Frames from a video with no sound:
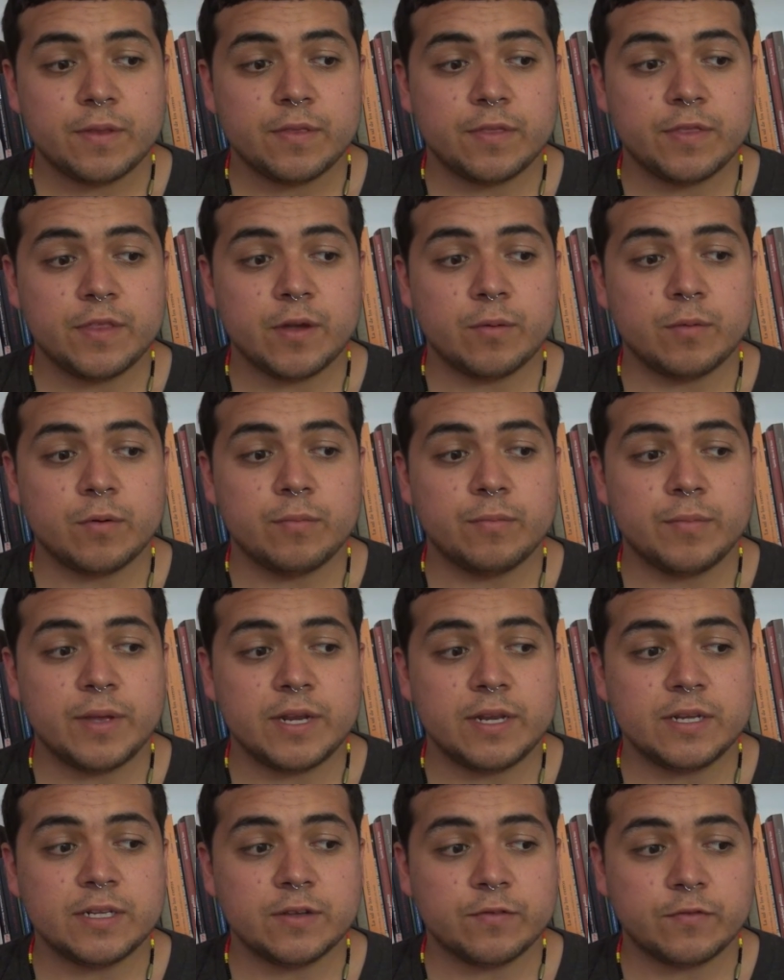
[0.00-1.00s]
there were
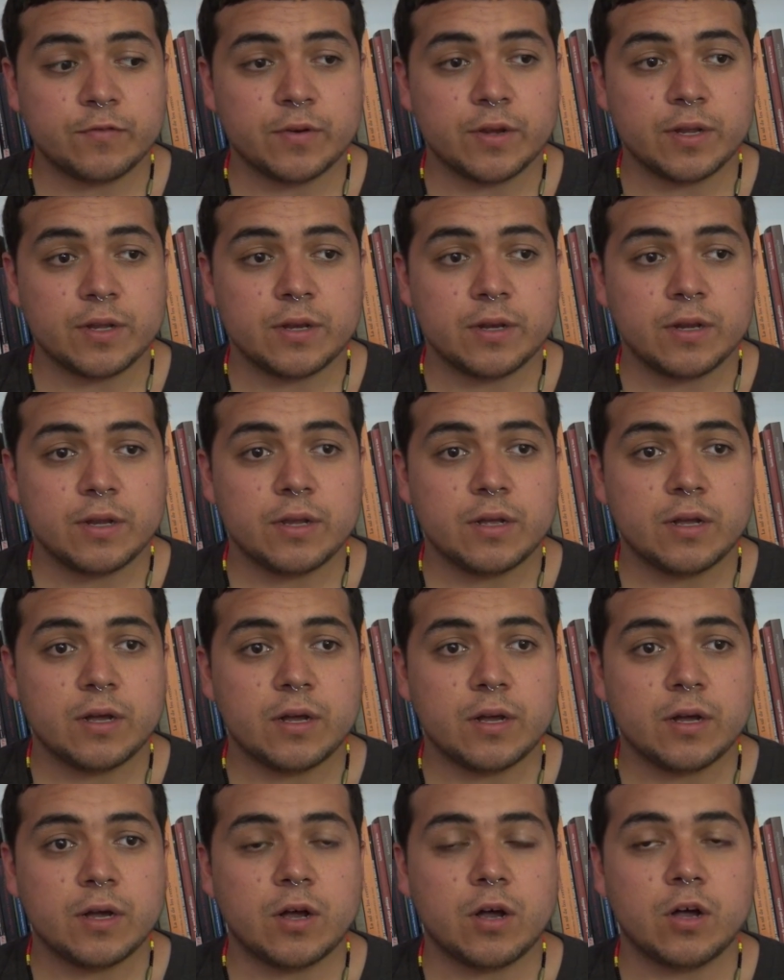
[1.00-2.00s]
many different
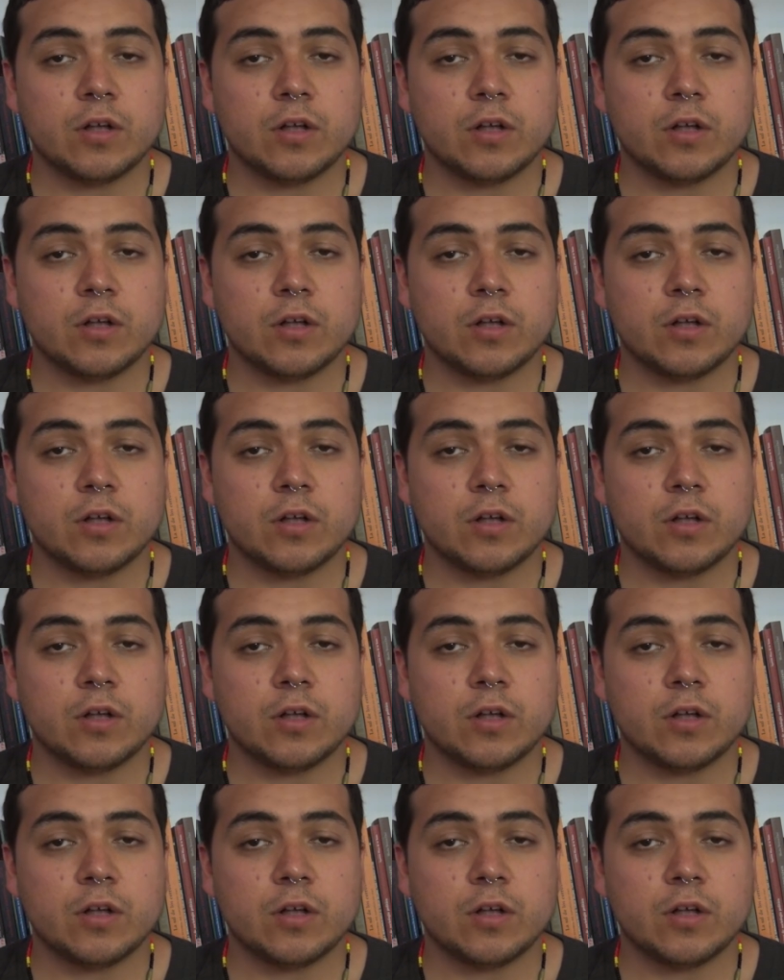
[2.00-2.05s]
uh,